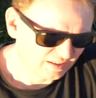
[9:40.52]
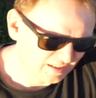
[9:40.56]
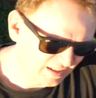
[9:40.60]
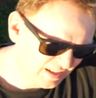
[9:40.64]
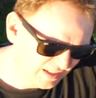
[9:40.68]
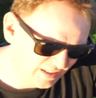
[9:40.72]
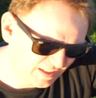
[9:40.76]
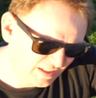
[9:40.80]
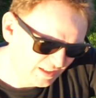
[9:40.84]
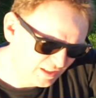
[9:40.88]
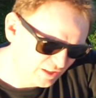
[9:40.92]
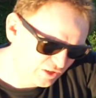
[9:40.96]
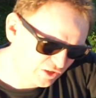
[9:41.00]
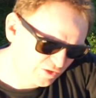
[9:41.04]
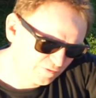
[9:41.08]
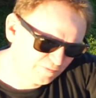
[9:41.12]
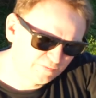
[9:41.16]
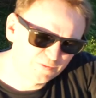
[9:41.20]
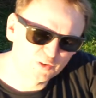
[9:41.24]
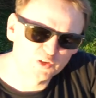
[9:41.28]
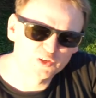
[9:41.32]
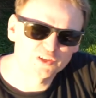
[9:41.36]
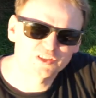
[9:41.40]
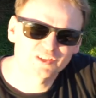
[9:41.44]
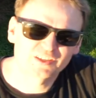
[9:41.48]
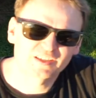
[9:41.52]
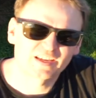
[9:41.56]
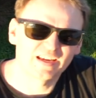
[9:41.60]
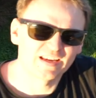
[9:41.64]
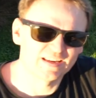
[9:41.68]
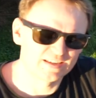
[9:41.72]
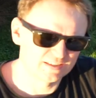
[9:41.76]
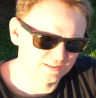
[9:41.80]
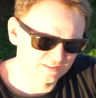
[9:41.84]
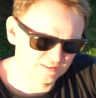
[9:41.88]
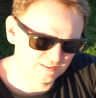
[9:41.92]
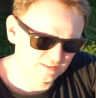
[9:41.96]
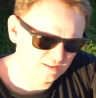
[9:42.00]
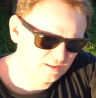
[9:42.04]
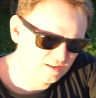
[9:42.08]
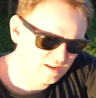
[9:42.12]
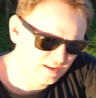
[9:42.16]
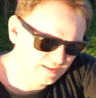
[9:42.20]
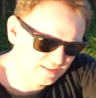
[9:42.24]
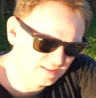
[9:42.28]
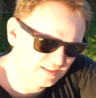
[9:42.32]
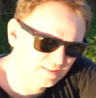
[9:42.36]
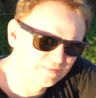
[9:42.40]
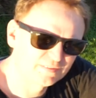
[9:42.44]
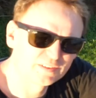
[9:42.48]
and each foot can
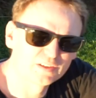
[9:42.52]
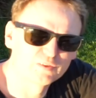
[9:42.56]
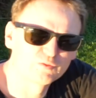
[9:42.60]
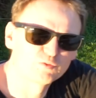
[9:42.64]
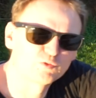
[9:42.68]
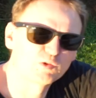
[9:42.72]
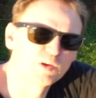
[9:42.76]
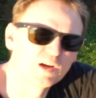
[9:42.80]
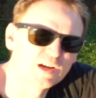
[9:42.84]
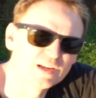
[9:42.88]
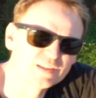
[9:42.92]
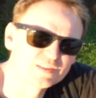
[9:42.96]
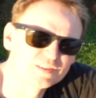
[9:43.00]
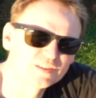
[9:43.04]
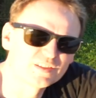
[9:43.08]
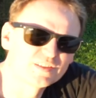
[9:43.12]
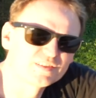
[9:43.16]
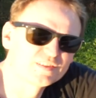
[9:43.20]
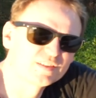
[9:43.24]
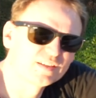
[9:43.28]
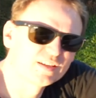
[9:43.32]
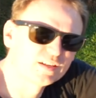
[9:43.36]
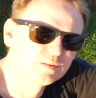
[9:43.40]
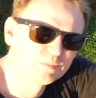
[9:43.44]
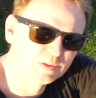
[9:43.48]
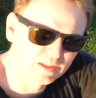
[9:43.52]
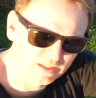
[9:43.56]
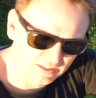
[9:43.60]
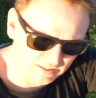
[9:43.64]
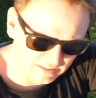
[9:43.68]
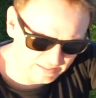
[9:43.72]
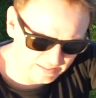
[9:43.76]
slide left and right, so there's a little bit of